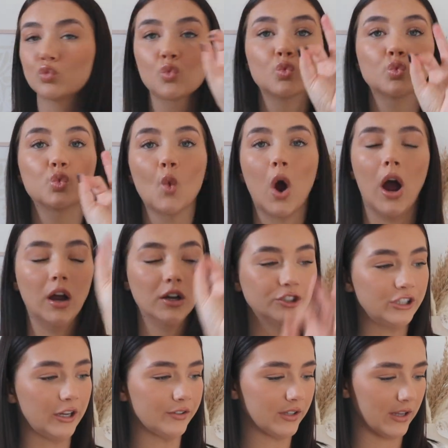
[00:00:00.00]
mwah,
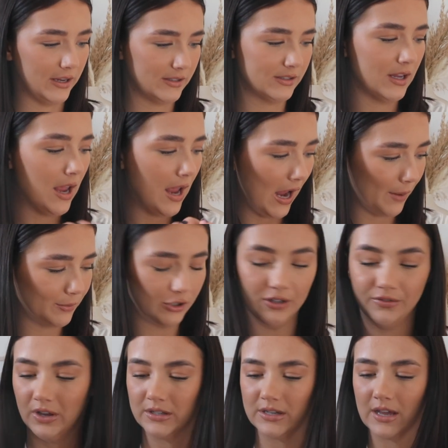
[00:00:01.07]
chef's kiss. Absolutely
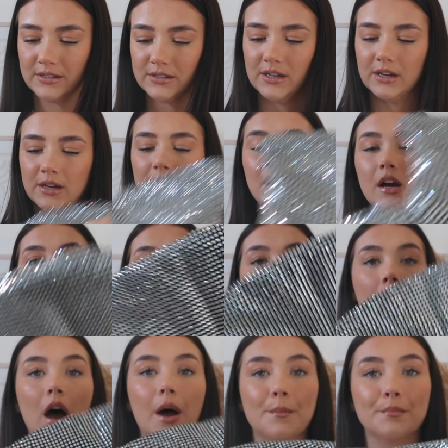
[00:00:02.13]
fantastic.
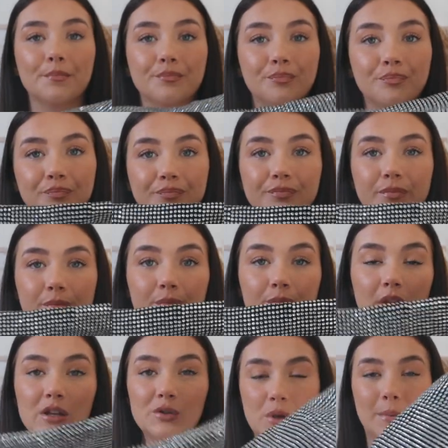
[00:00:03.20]

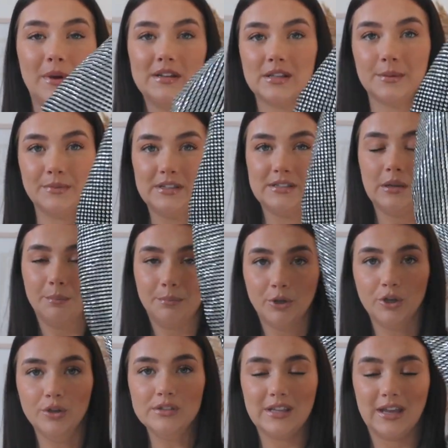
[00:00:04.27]
So I picked up these
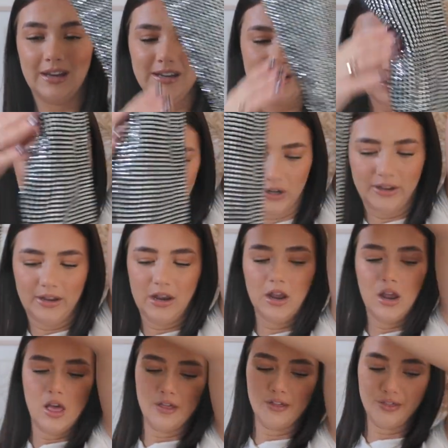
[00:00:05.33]
boots. They're literally
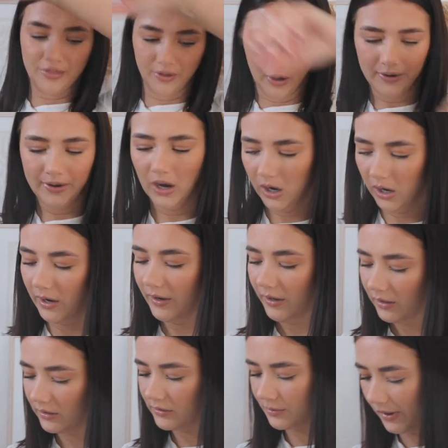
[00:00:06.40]
thigh
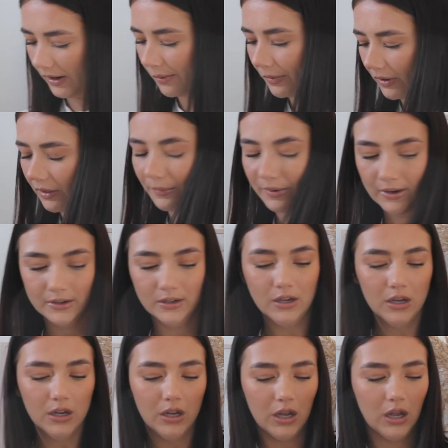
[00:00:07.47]
high as well, by the way.
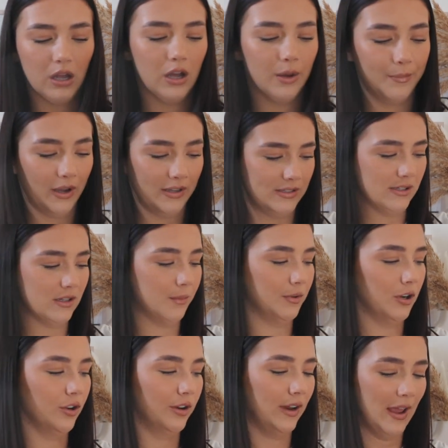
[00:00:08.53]
I did
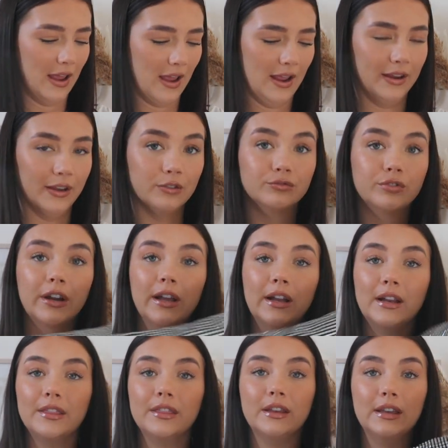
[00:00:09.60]
upload a reel
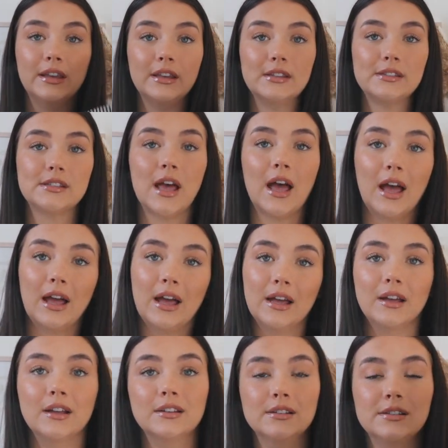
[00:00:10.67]
in these
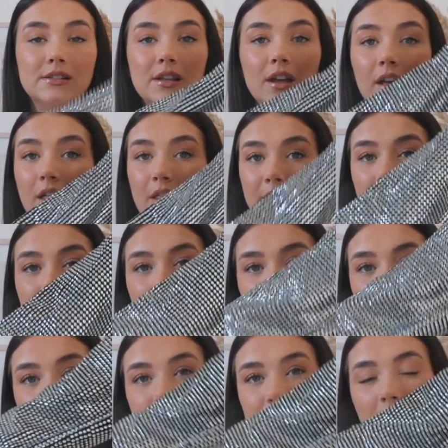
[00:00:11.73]
and they
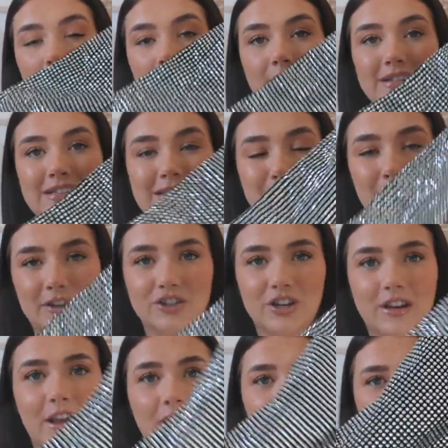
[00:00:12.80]
are stunning,
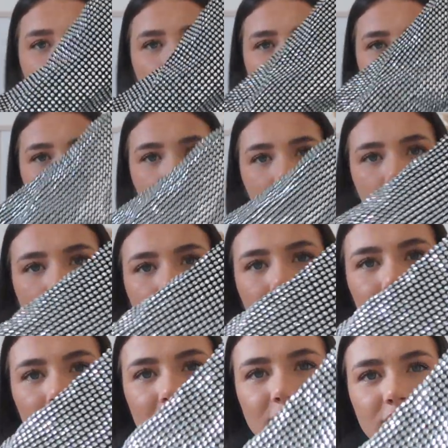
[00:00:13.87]
especially at night
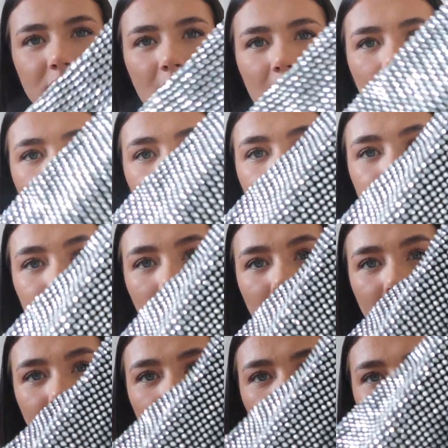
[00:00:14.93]
when there's just like light
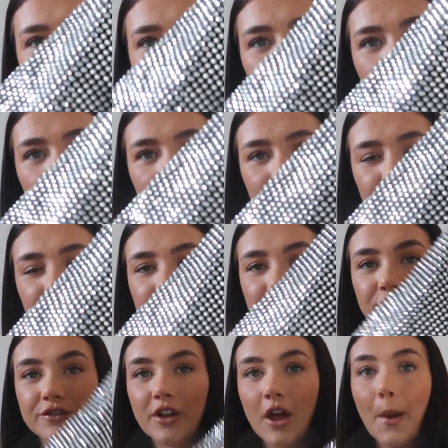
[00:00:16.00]
sparkling on them. They're literally
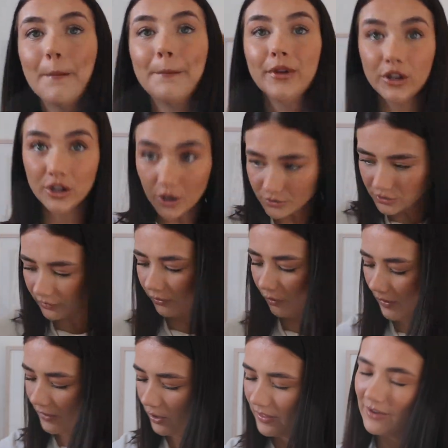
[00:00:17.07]
just beautiful.
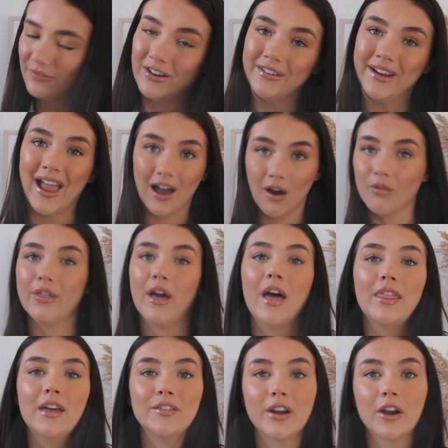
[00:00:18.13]
I know they're very out
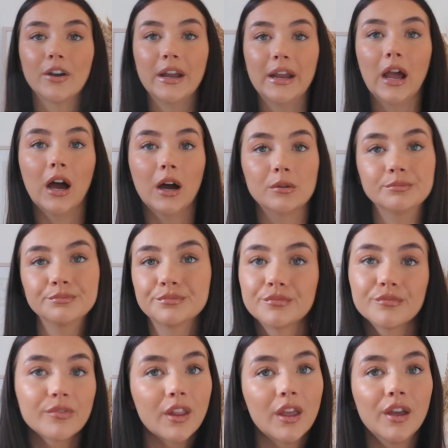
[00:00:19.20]
there. They're very,
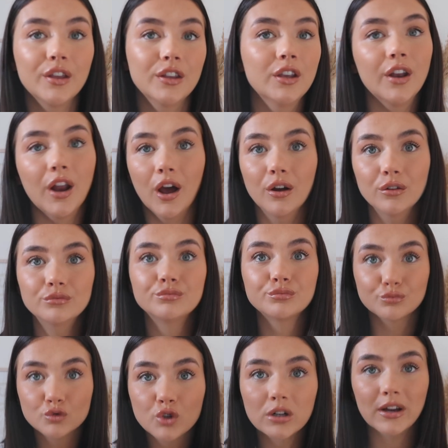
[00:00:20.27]
you know,
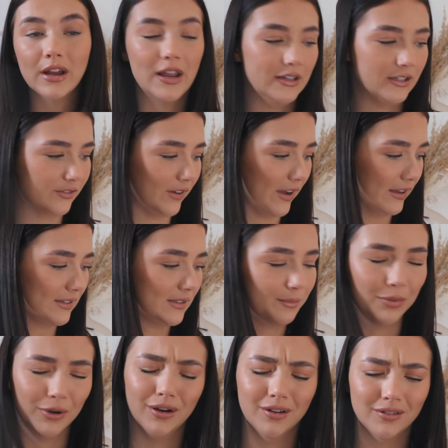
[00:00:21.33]
in your face,
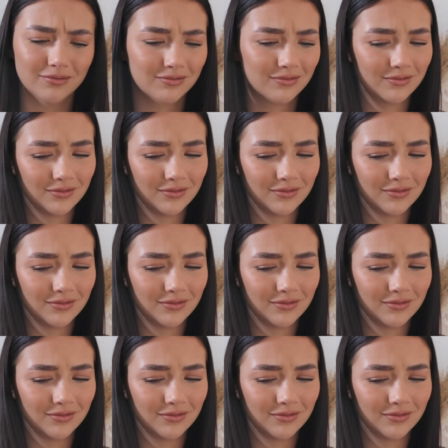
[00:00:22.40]
but